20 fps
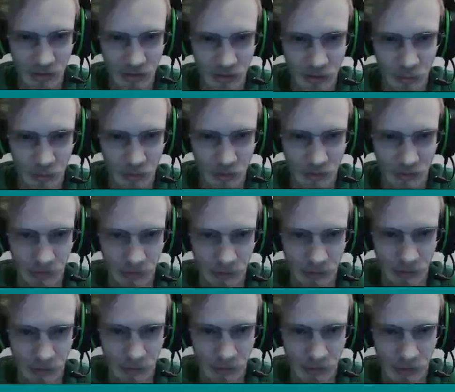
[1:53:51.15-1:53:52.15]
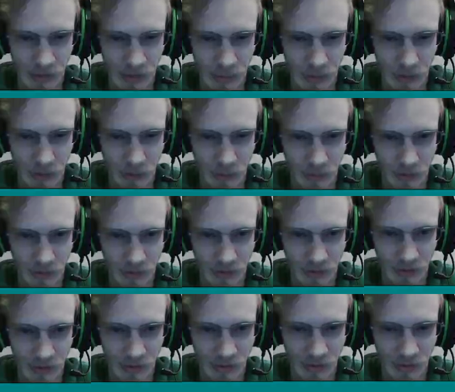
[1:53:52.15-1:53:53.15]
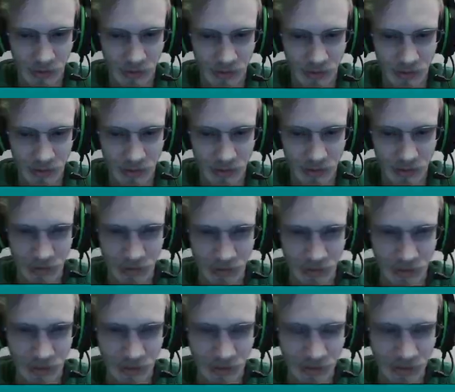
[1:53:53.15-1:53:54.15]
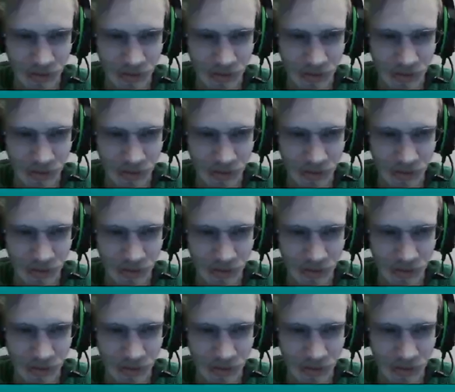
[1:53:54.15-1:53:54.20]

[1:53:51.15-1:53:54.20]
you pointed out all the animation mistakes in it. So it's